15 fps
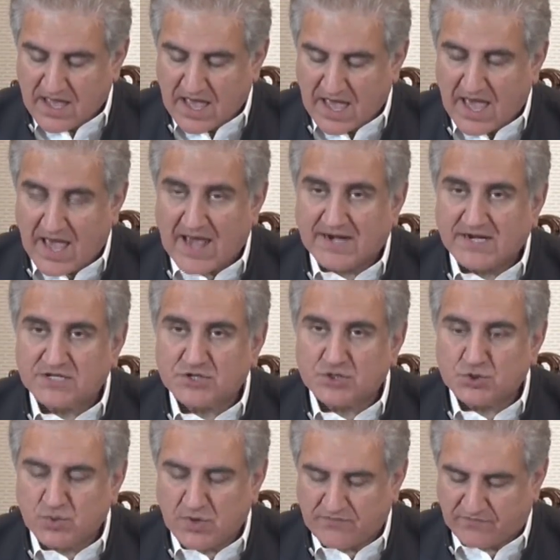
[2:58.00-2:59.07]
and
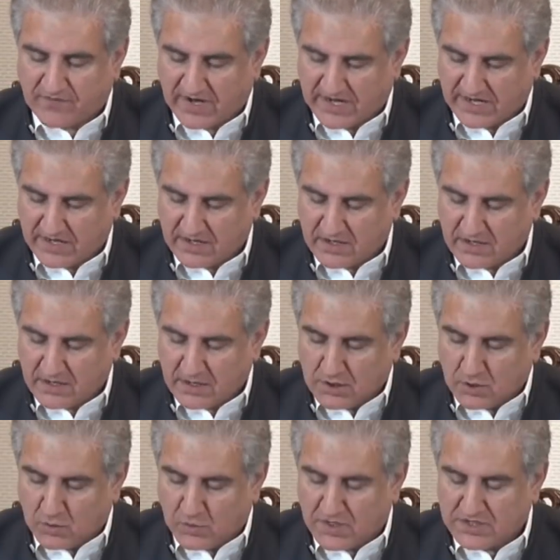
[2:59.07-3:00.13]
swiftly
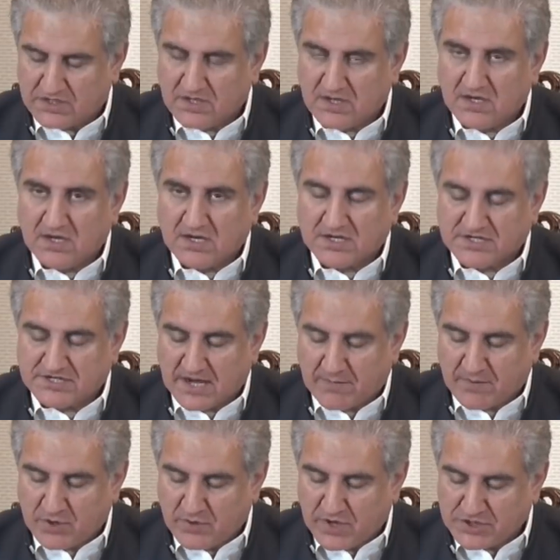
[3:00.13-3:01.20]
with
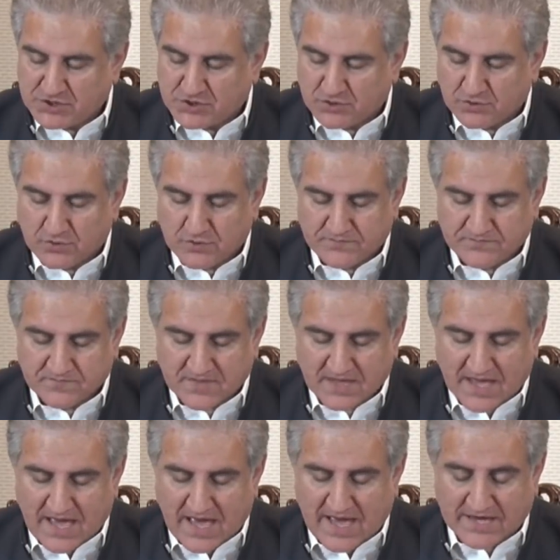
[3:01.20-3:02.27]
WHO
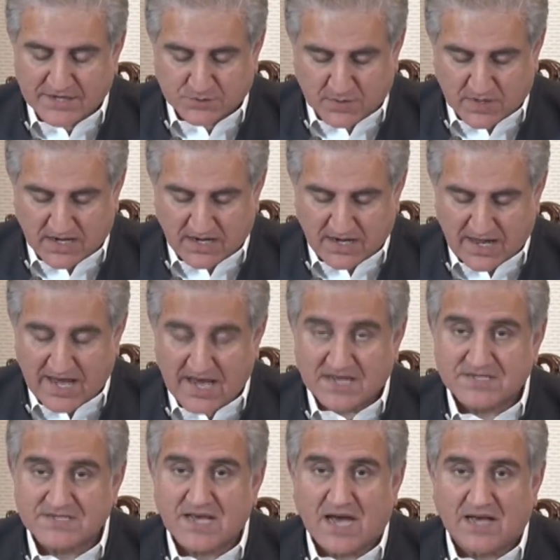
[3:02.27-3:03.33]
as well
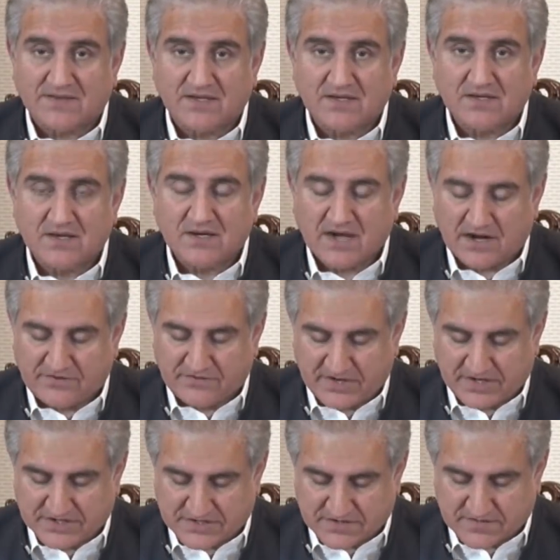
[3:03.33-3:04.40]
as other
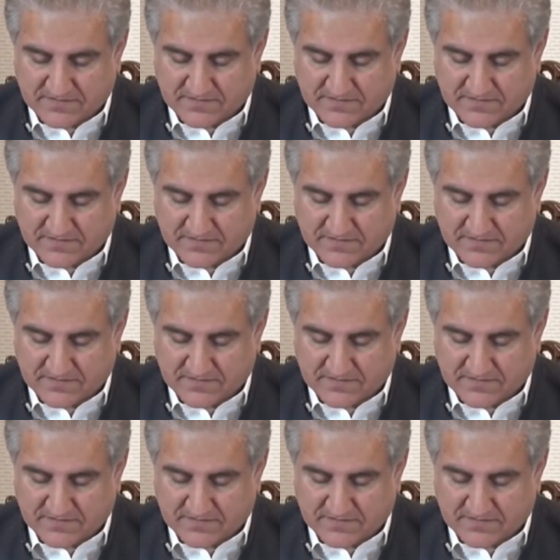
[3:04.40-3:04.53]
countries.